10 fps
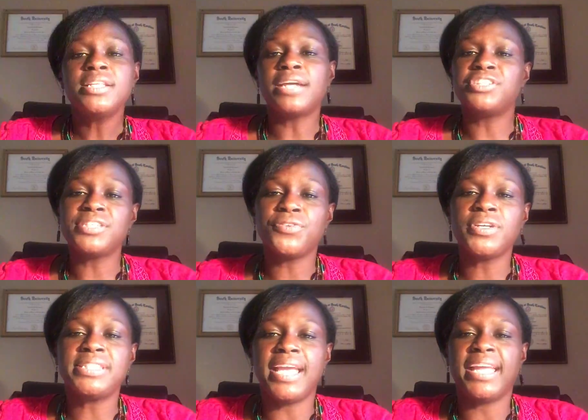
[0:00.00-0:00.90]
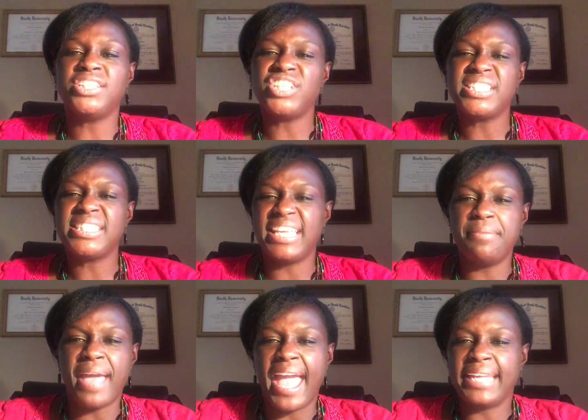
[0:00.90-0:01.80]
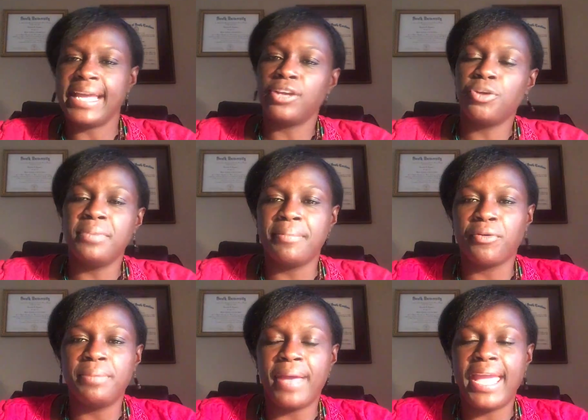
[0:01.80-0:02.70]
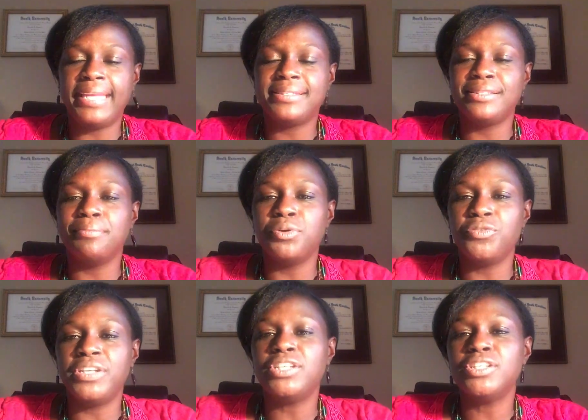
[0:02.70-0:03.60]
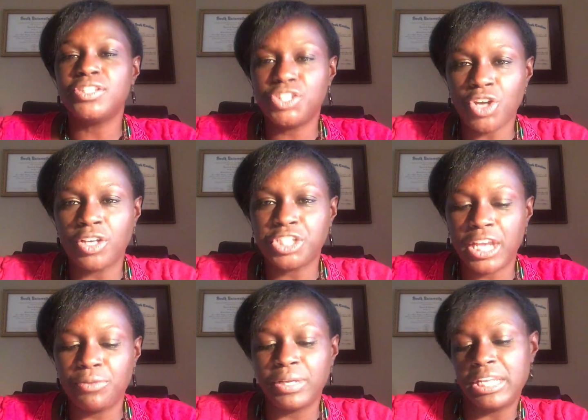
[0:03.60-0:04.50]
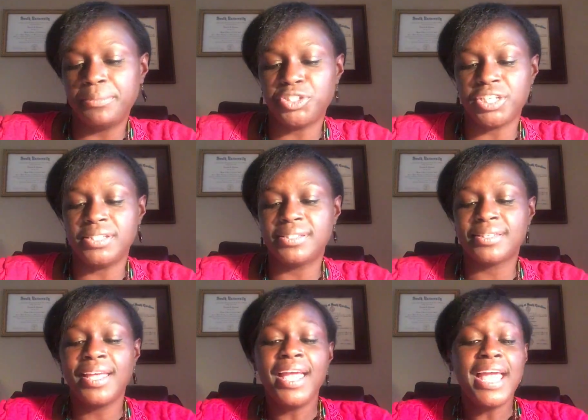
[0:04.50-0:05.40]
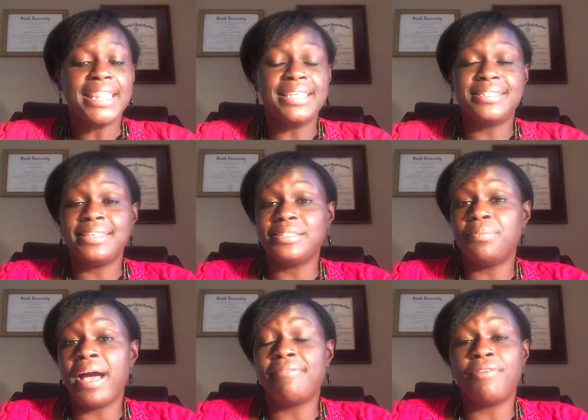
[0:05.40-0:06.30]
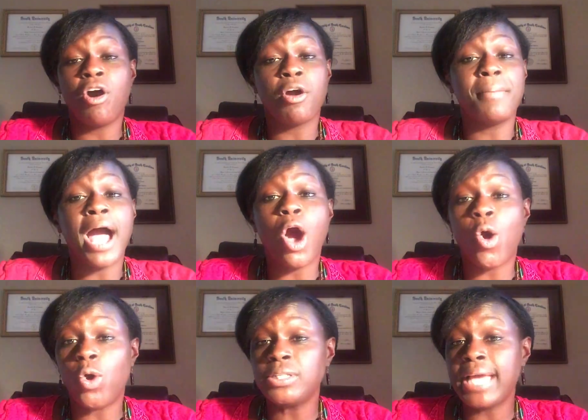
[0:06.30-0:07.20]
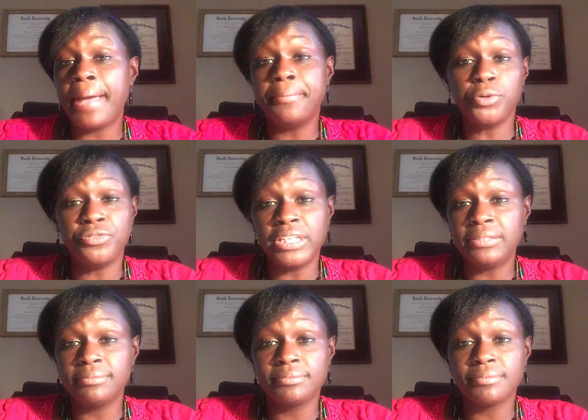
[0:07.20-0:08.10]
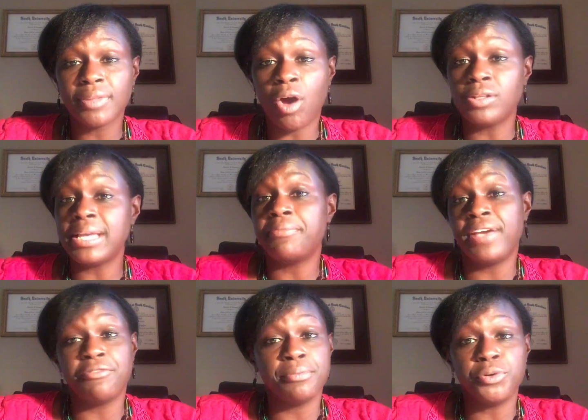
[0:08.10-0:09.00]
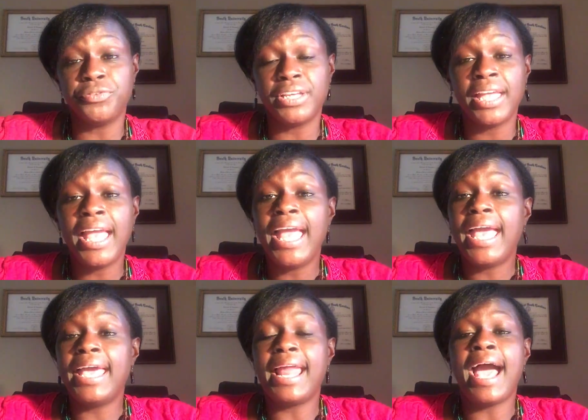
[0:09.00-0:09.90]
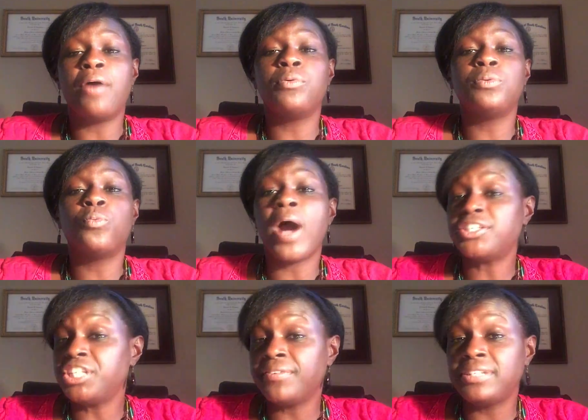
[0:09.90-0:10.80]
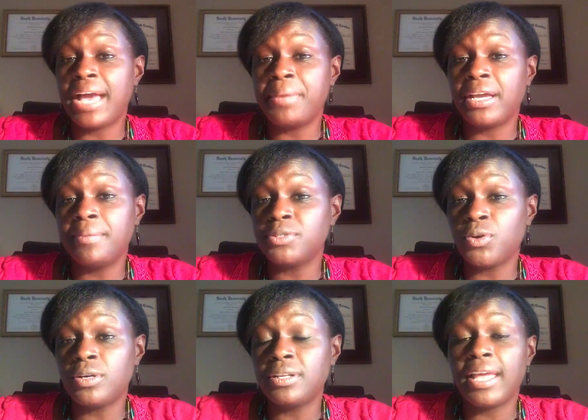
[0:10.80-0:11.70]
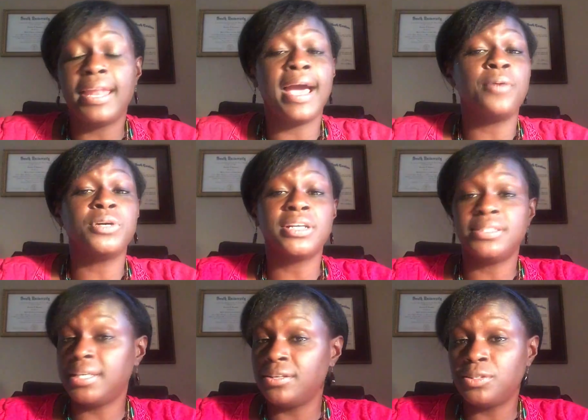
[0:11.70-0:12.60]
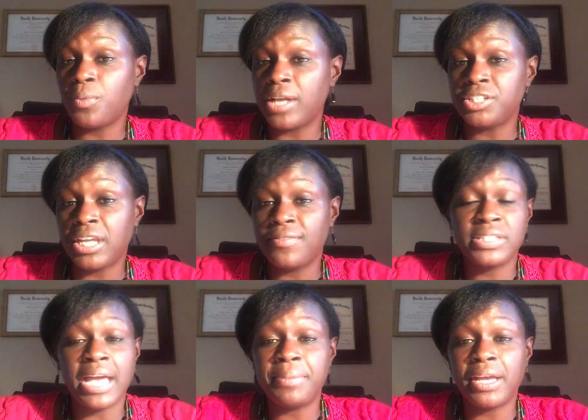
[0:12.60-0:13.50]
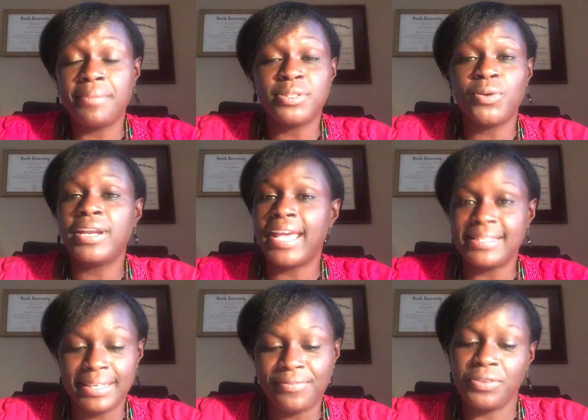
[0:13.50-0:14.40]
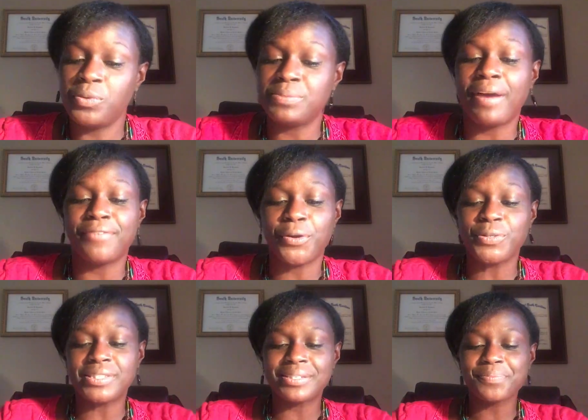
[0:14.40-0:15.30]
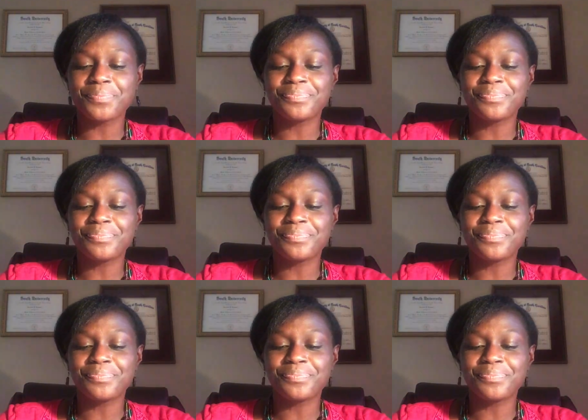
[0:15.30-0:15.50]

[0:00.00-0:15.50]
Now, just for a second, just think back down your memory bank to the movie Shawshank Redemptions. This is by far my all-time favorite movie, and I will watch it every time it comes on, and I will continue to watch it every time it comes on as if it was my first.